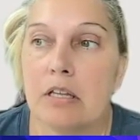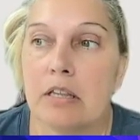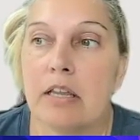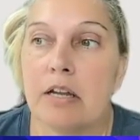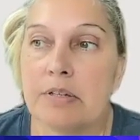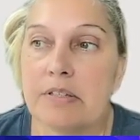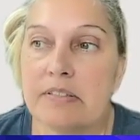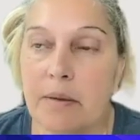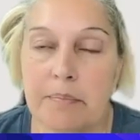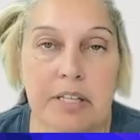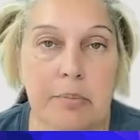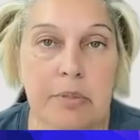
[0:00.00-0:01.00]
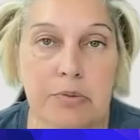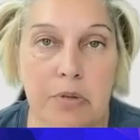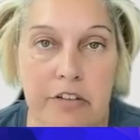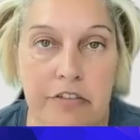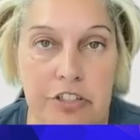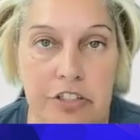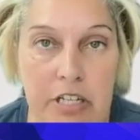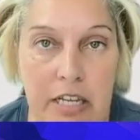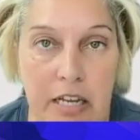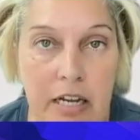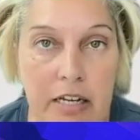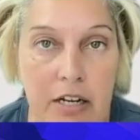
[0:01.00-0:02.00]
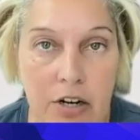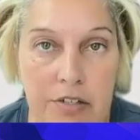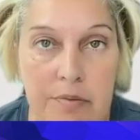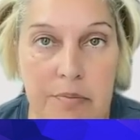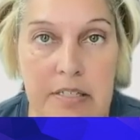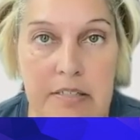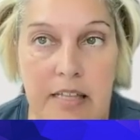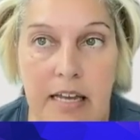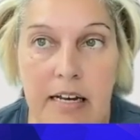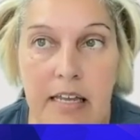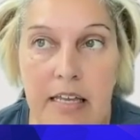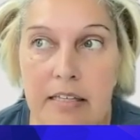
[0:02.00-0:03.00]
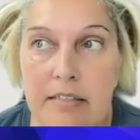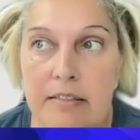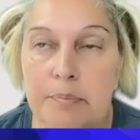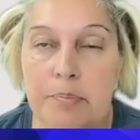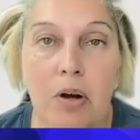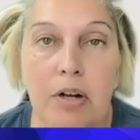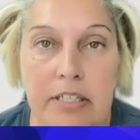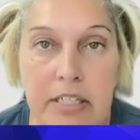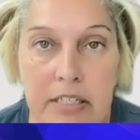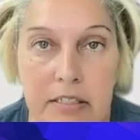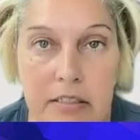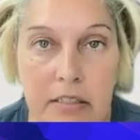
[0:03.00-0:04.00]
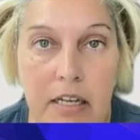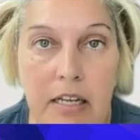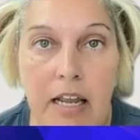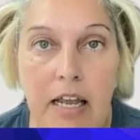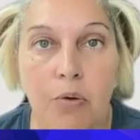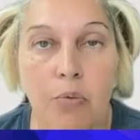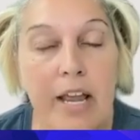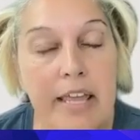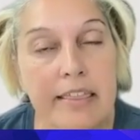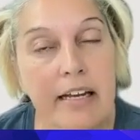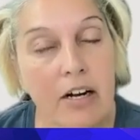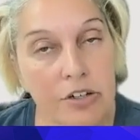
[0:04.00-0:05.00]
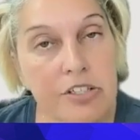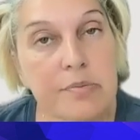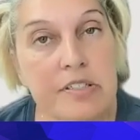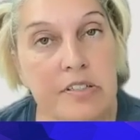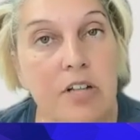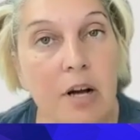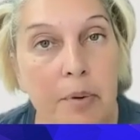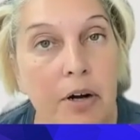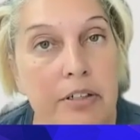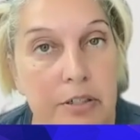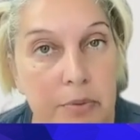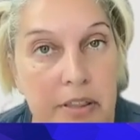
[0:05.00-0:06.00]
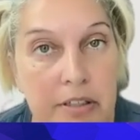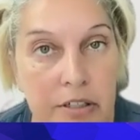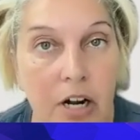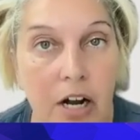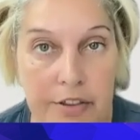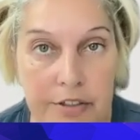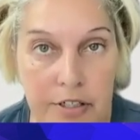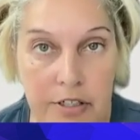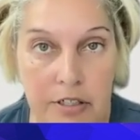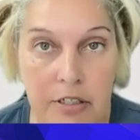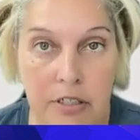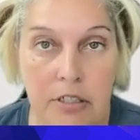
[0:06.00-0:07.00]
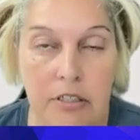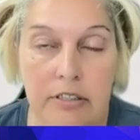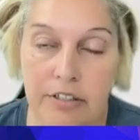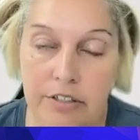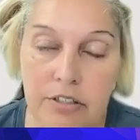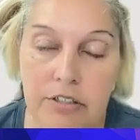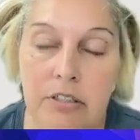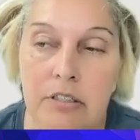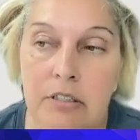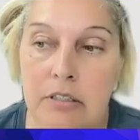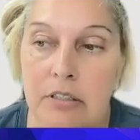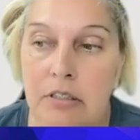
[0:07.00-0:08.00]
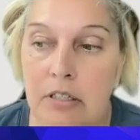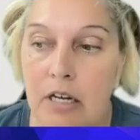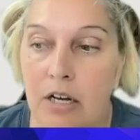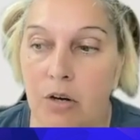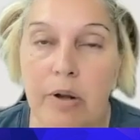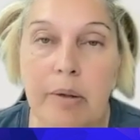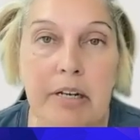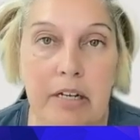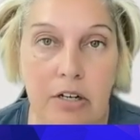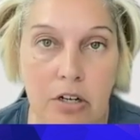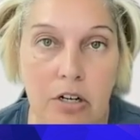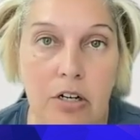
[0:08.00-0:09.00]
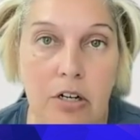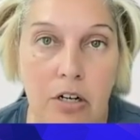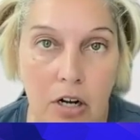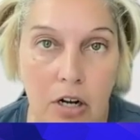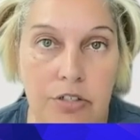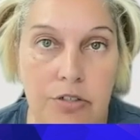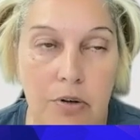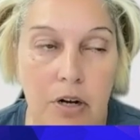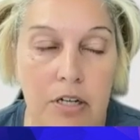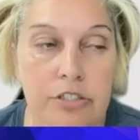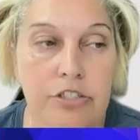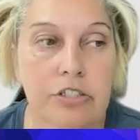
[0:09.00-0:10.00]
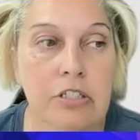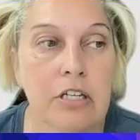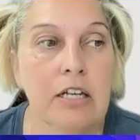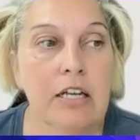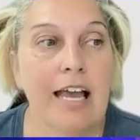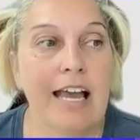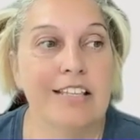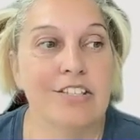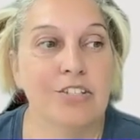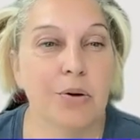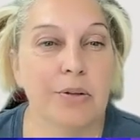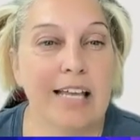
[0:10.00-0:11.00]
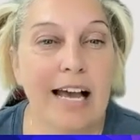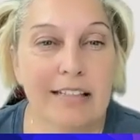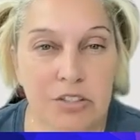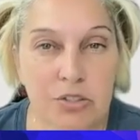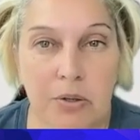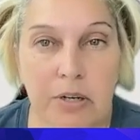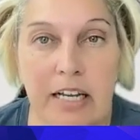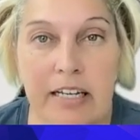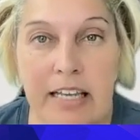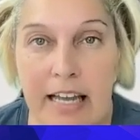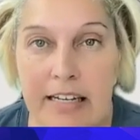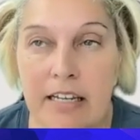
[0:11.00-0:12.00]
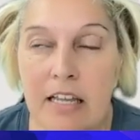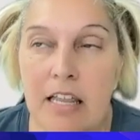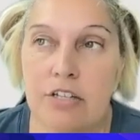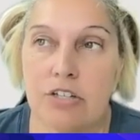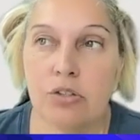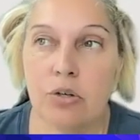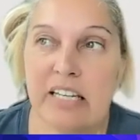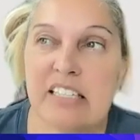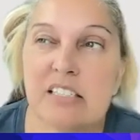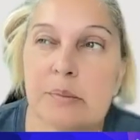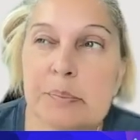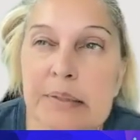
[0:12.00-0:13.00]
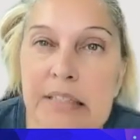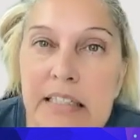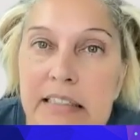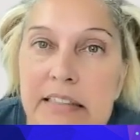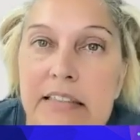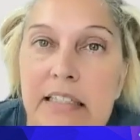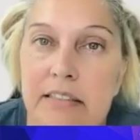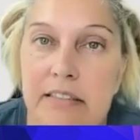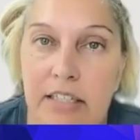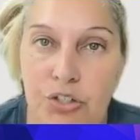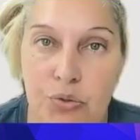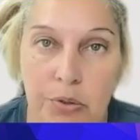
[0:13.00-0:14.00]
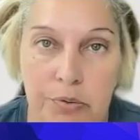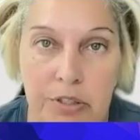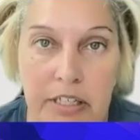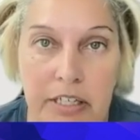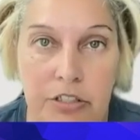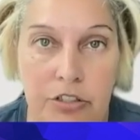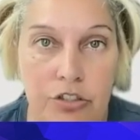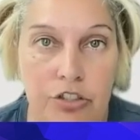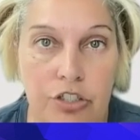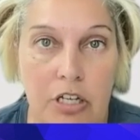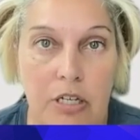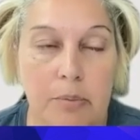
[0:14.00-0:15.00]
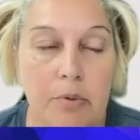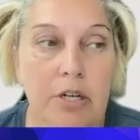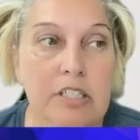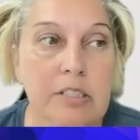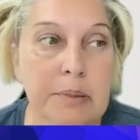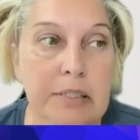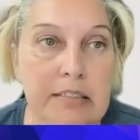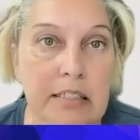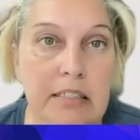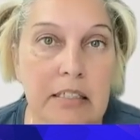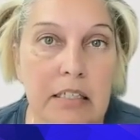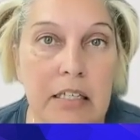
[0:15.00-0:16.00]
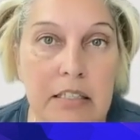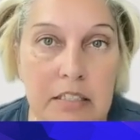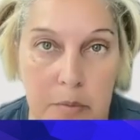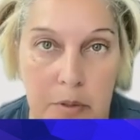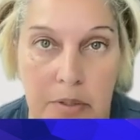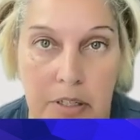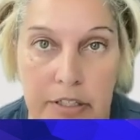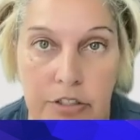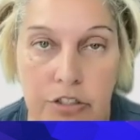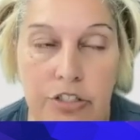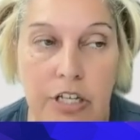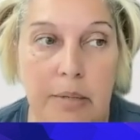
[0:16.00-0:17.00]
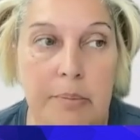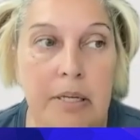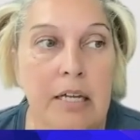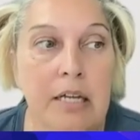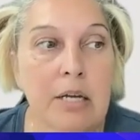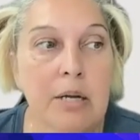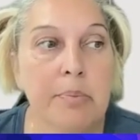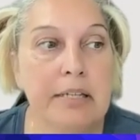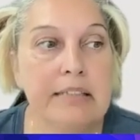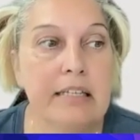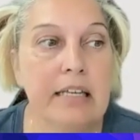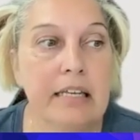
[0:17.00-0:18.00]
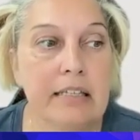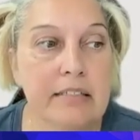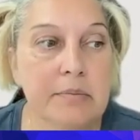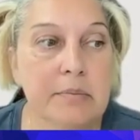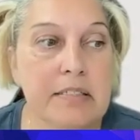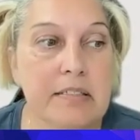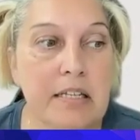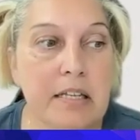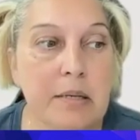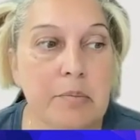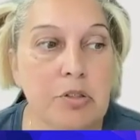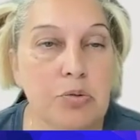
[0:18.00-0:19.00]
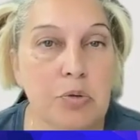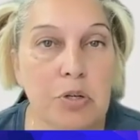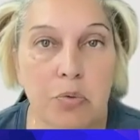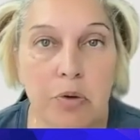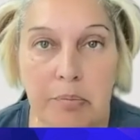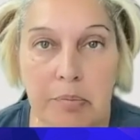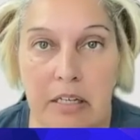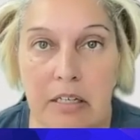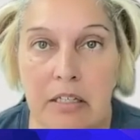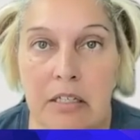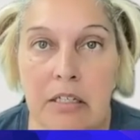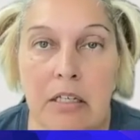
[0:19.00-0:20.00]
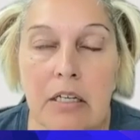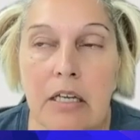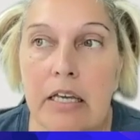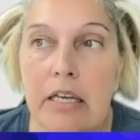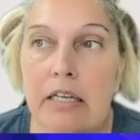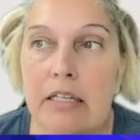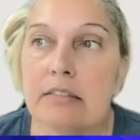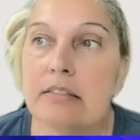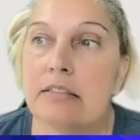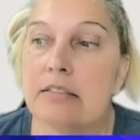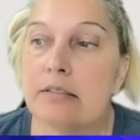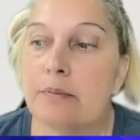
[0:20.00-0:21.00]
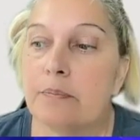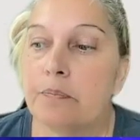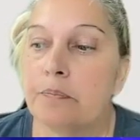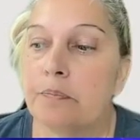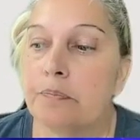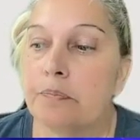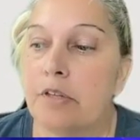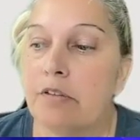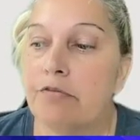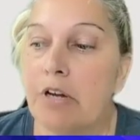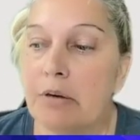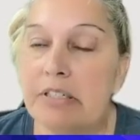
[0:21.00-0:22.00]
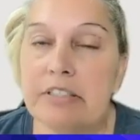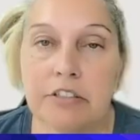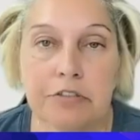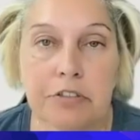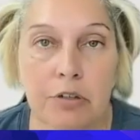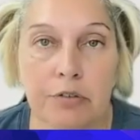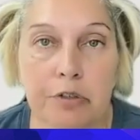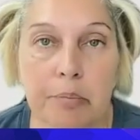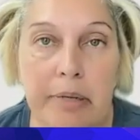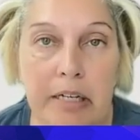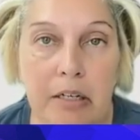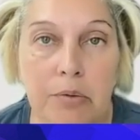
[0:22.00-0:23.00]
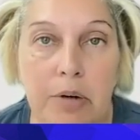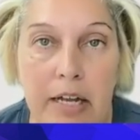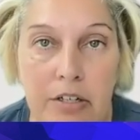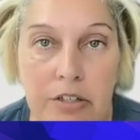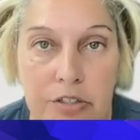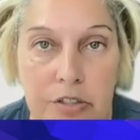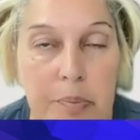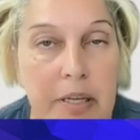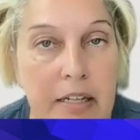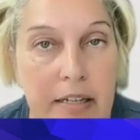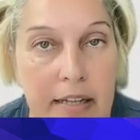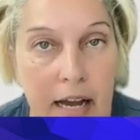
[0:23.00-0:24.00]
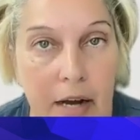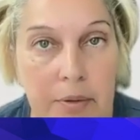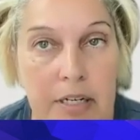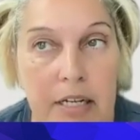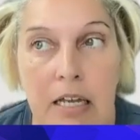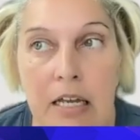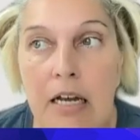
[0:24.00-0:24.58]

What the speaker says: there is something between Iphigenia and Artemis that is bonded in a way that Artemis is not bonded with the other women in her entourage. And so that story, again, there's no explicit sexual relationship or explicit intimate relationship, but the intimacy between women is very difficult for male writers to pin down.